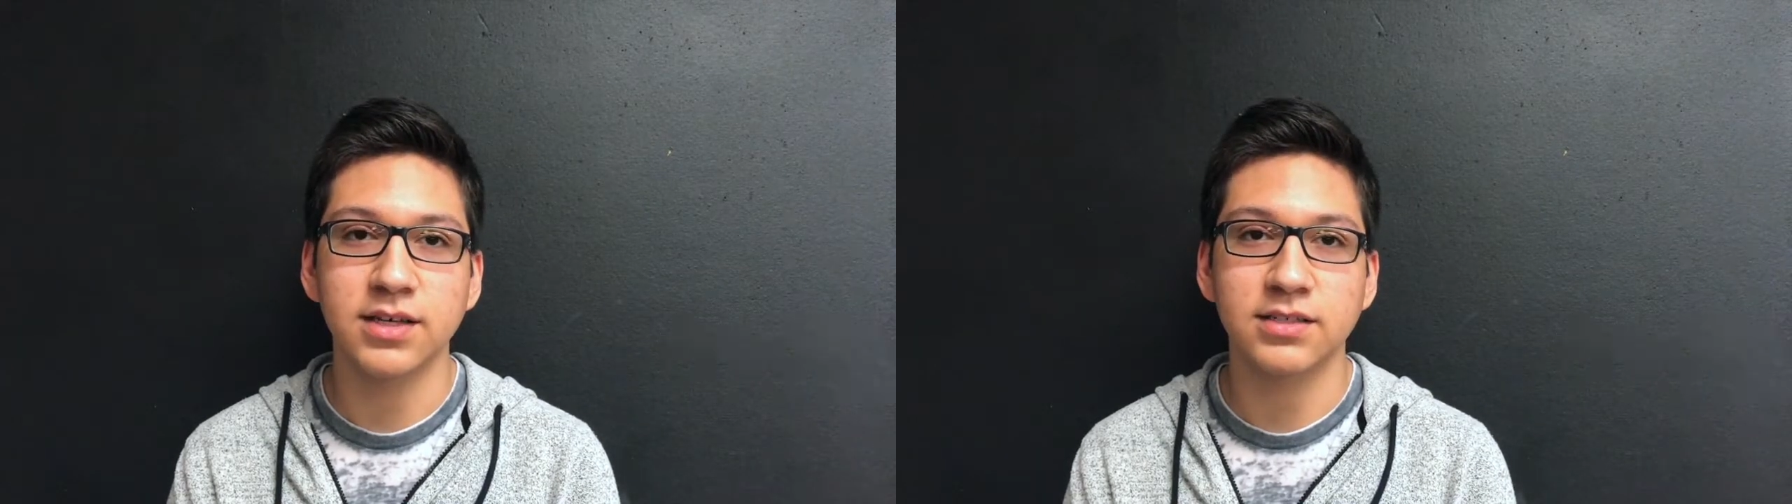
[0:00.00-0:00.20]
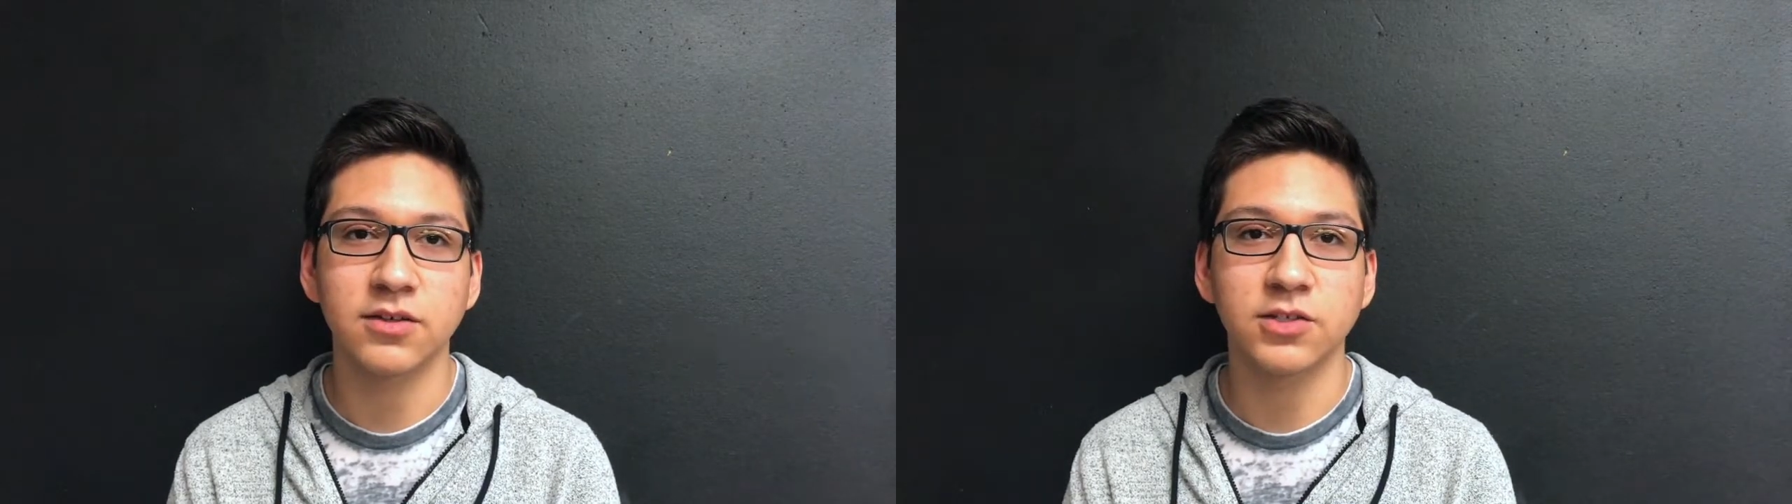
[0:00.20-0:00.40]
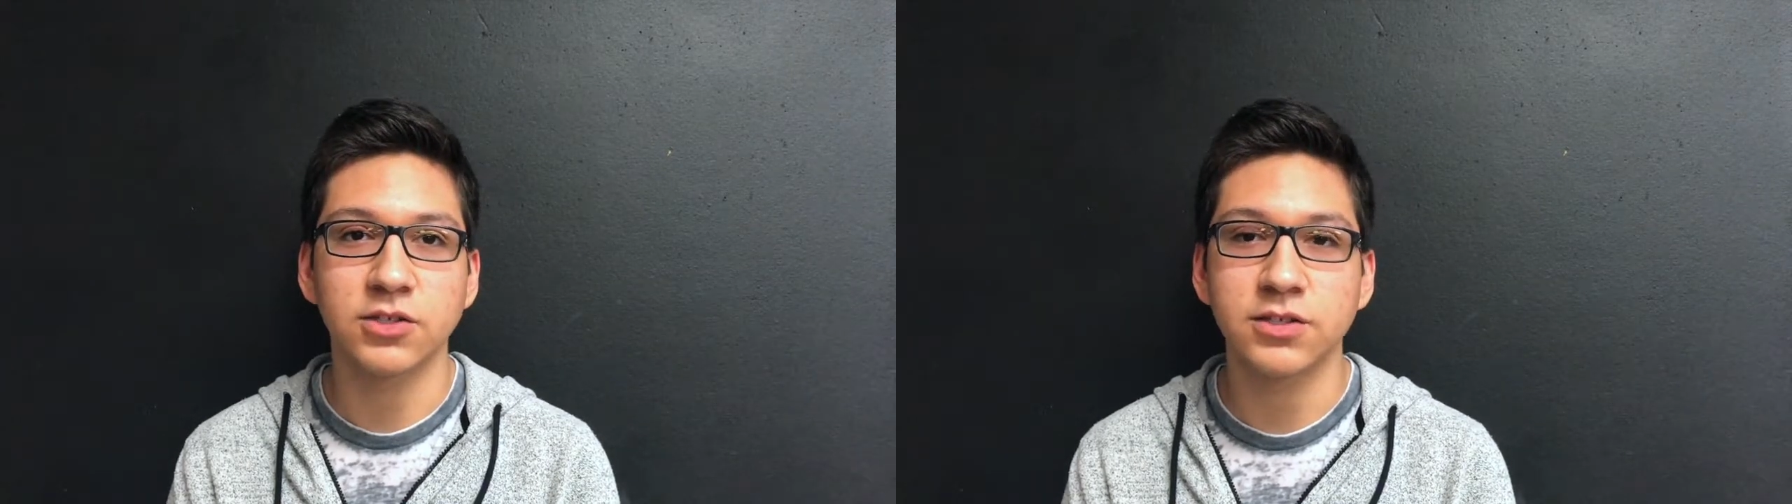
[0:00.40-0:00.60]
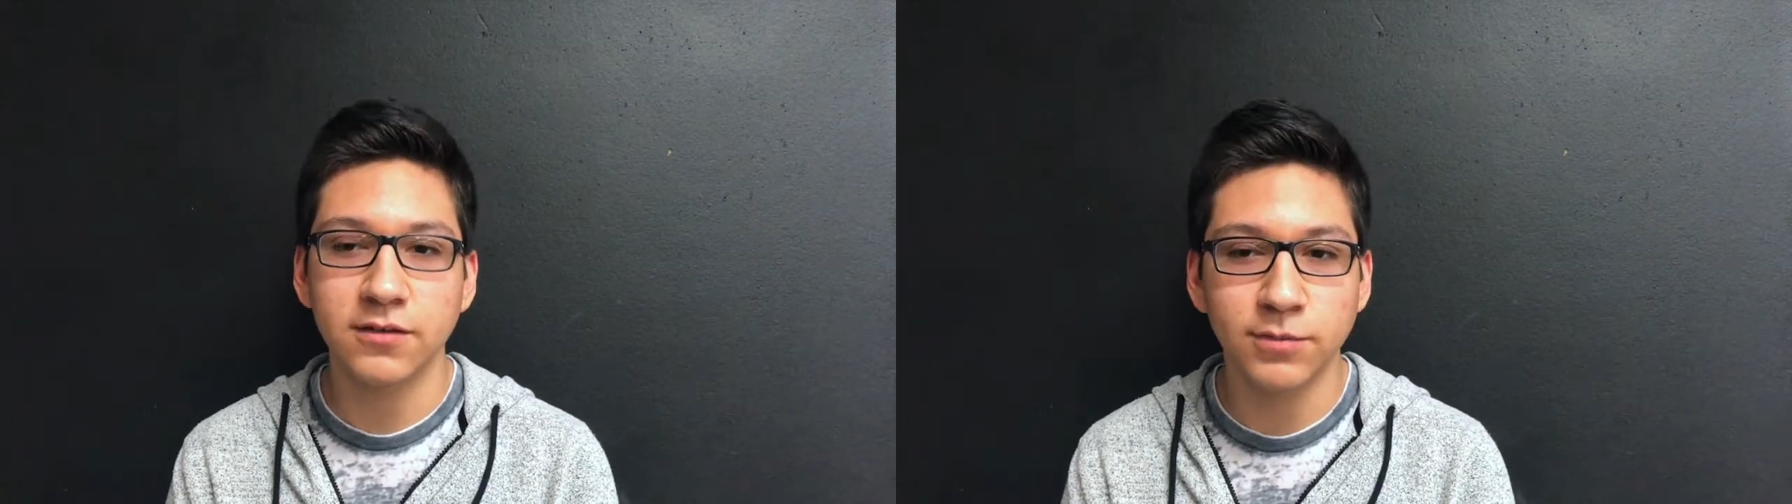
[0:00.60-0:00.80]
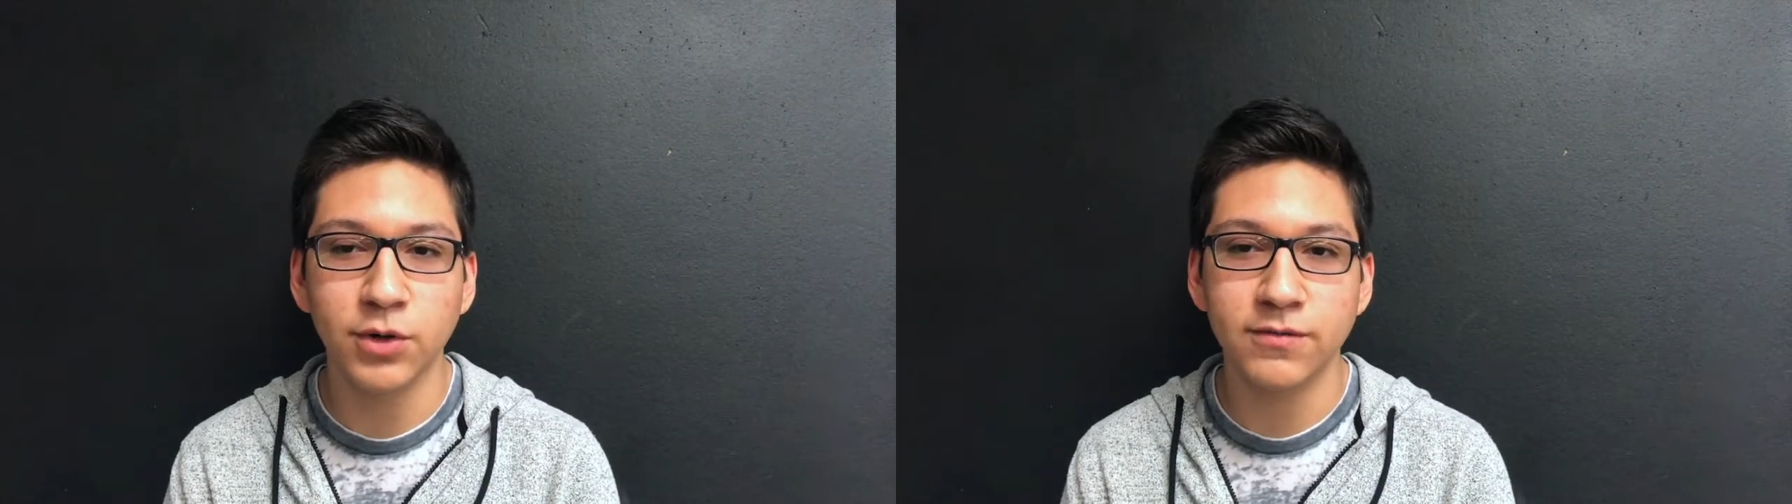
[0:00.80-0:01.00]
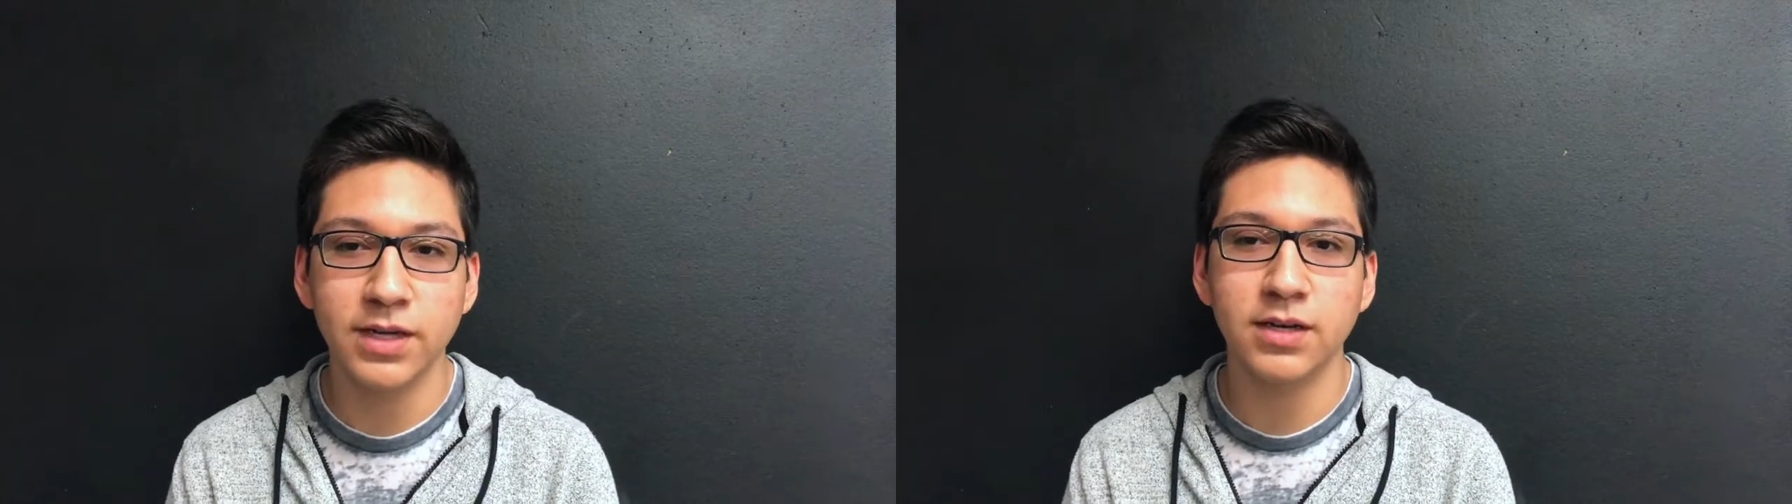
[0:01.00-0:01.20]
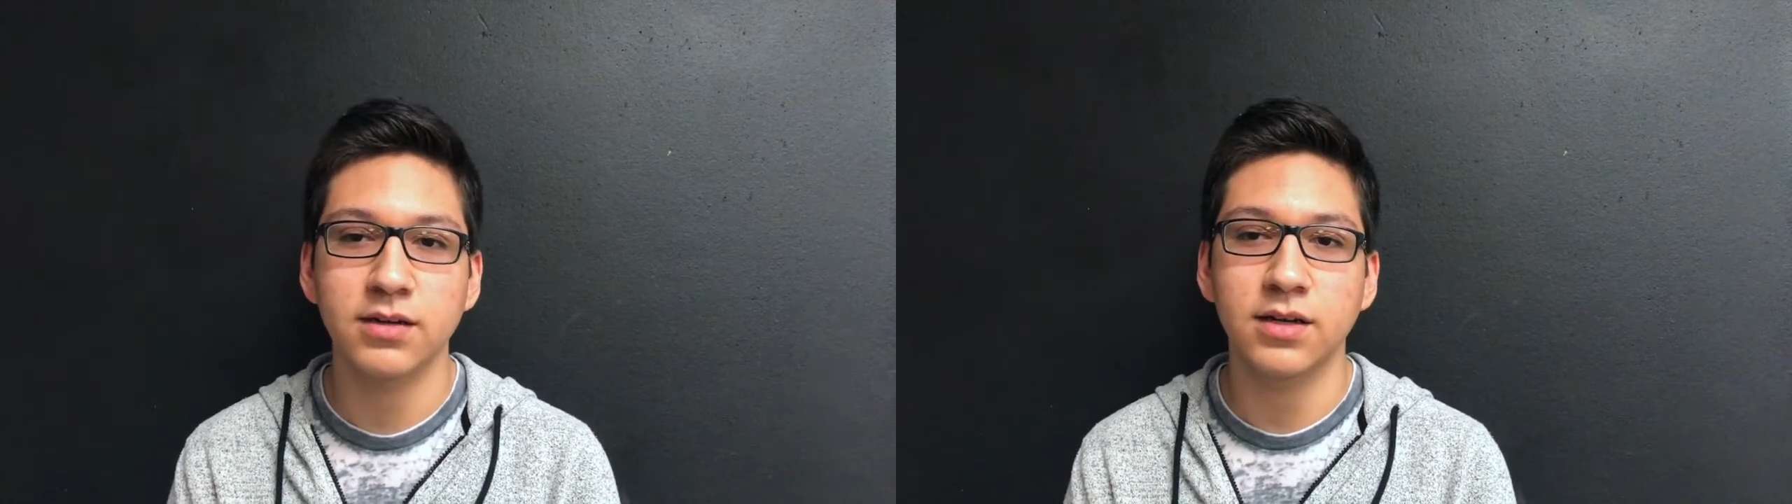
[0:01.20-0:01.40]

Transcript: as long as you're self motivated